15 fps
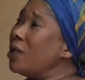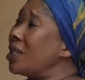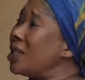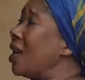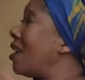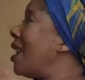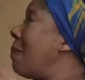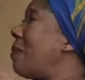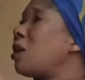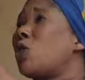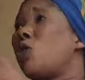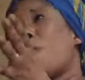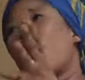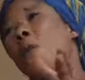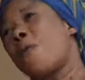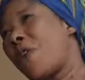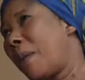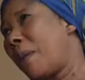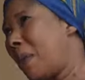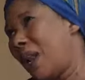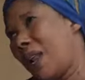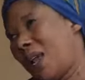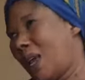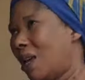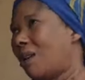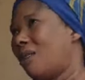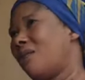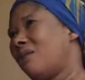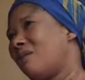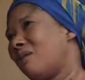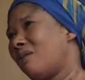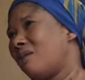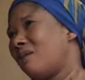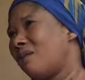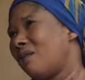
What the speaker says: You're not even thinking about your own family.